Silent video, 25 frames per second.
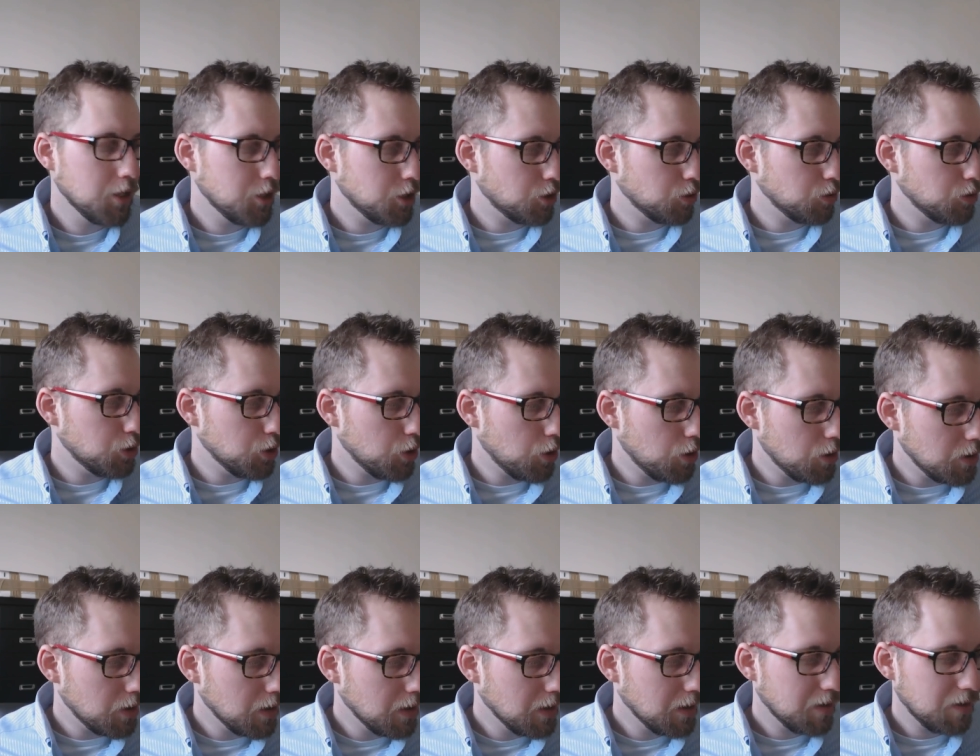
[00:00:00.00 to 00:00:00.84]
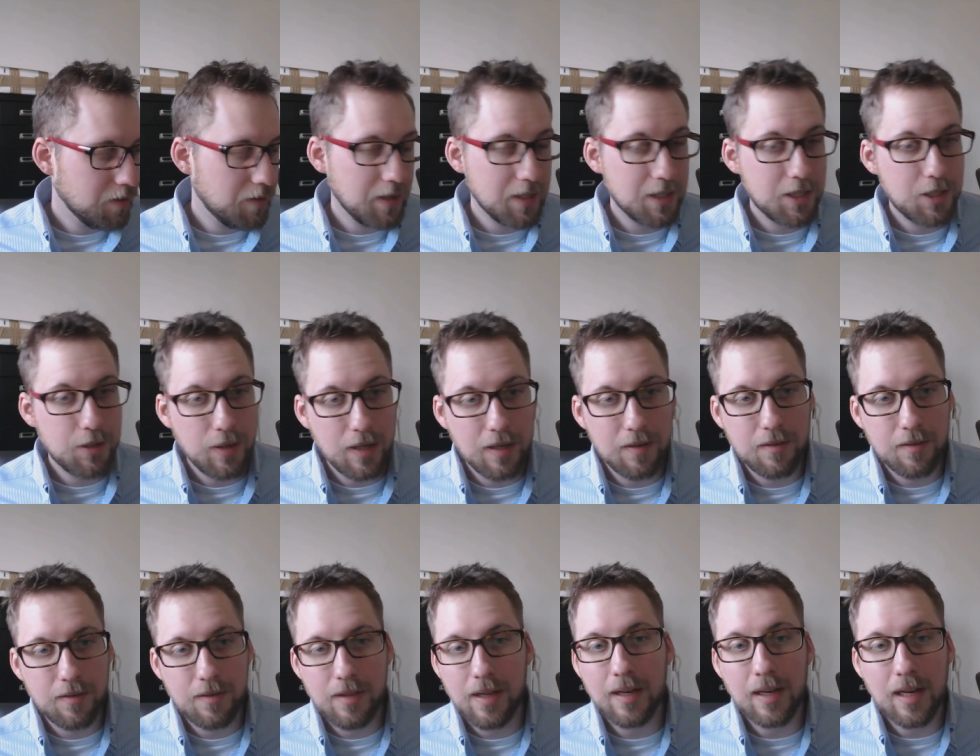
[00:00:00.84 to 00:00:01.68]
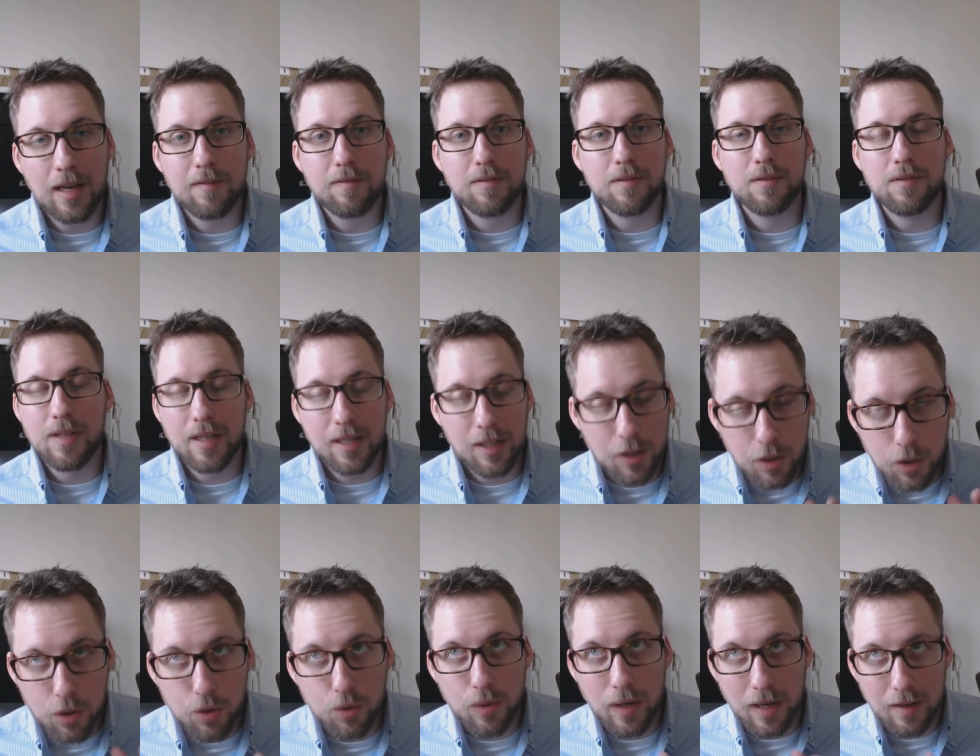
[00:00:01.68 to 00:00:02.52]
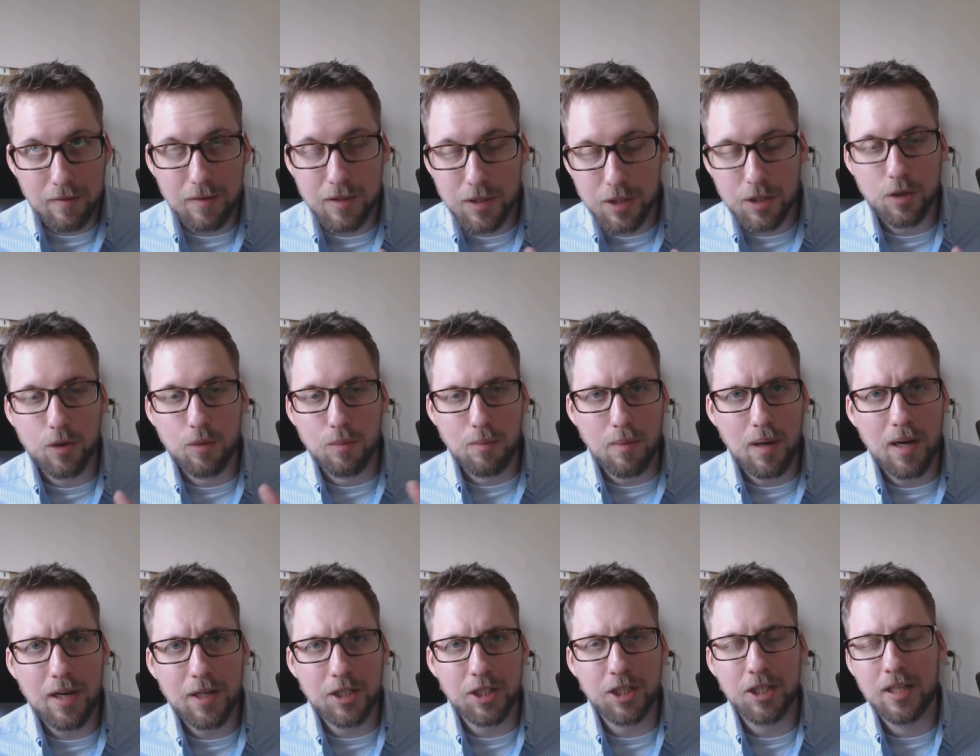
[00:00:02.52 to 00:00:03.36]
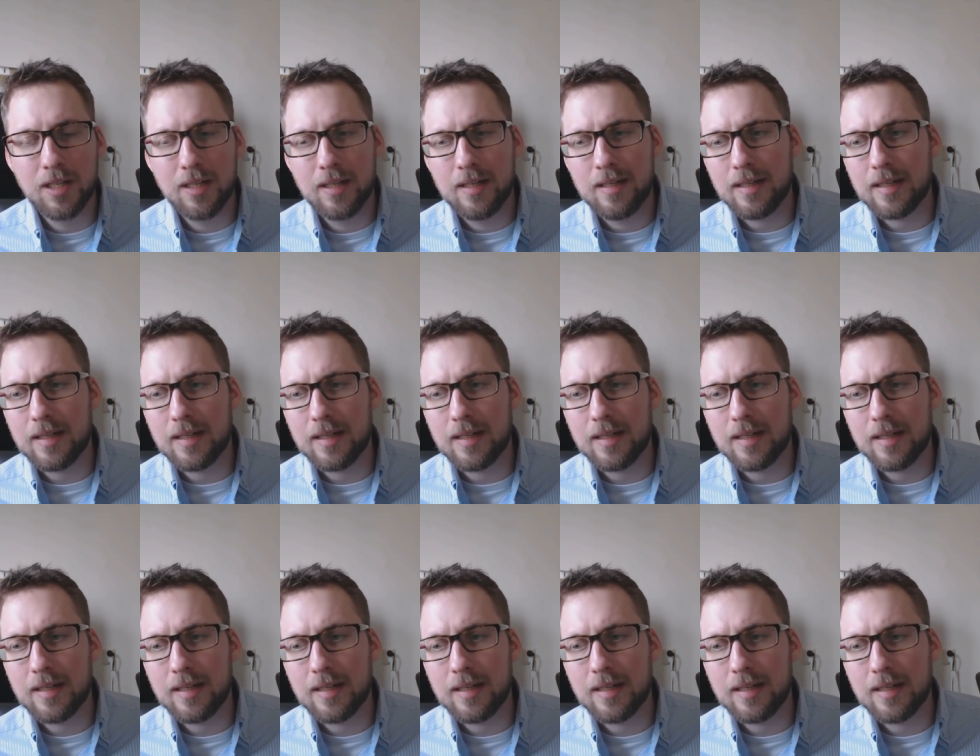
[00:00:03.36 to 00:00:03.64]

So John, thanks you, uh, thank ever, thank you ever so much,